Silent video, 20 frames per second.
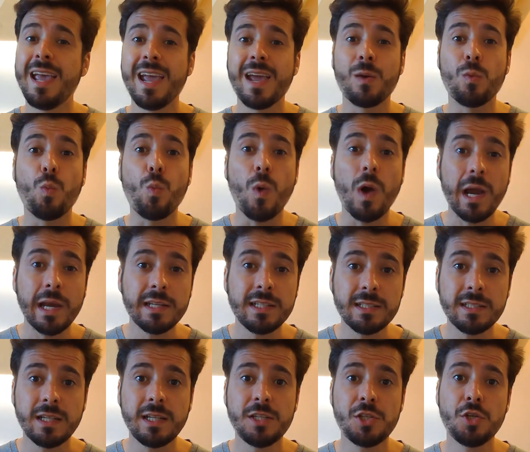and why
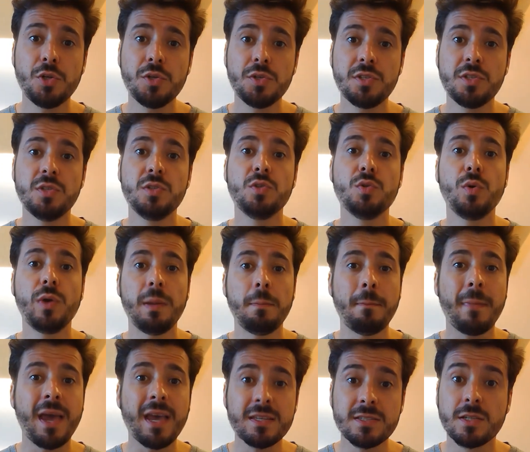did I choose to do a
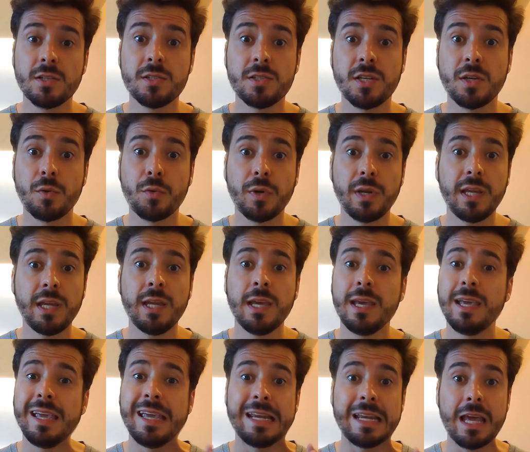master
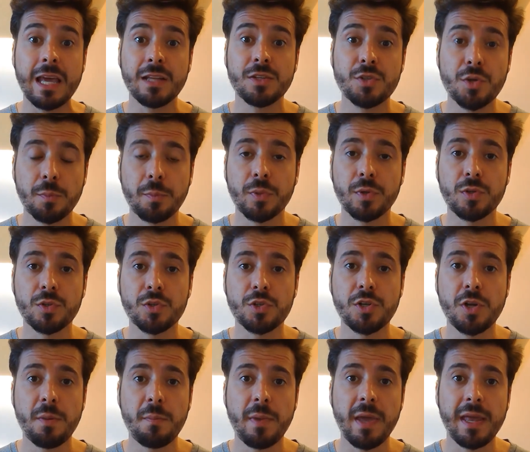degree in
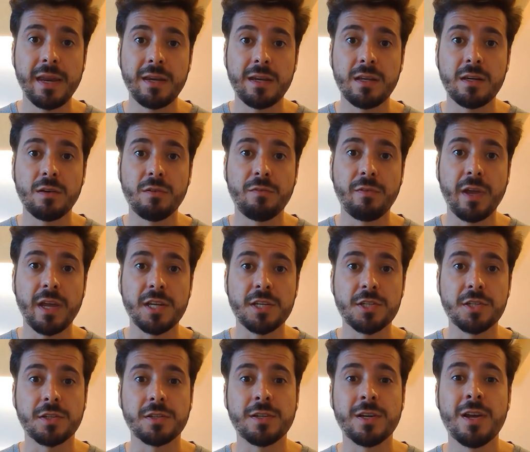entrepreneurship and
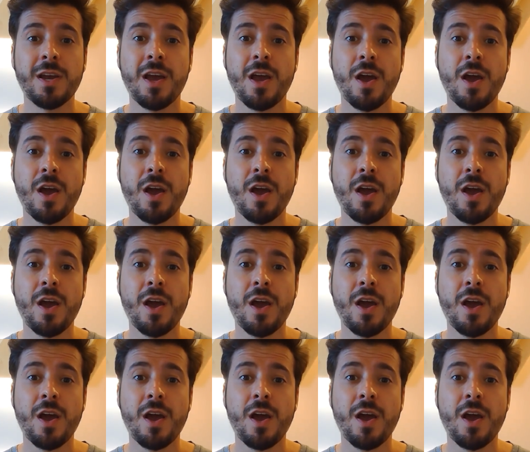innovation?